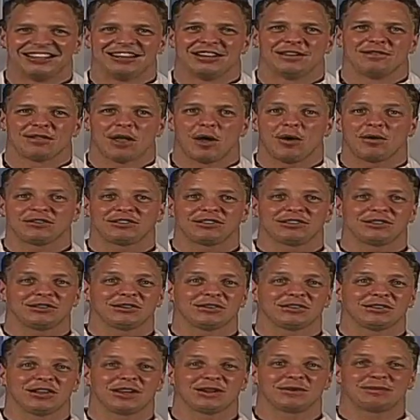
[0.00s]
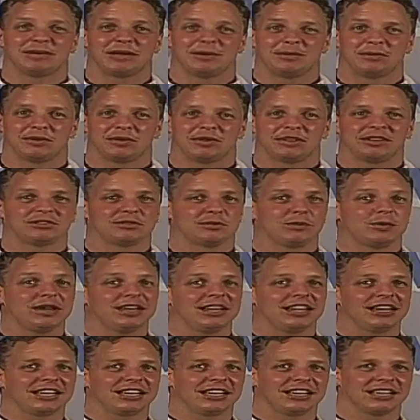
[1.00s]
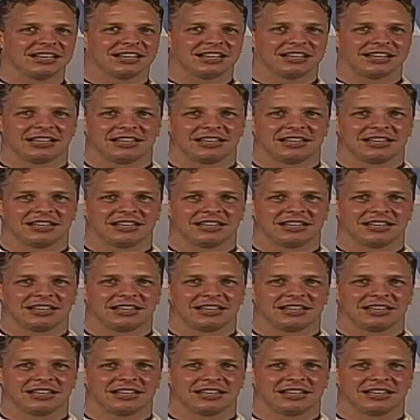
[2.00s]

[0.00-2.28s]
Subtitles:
Flowers that look like people this week.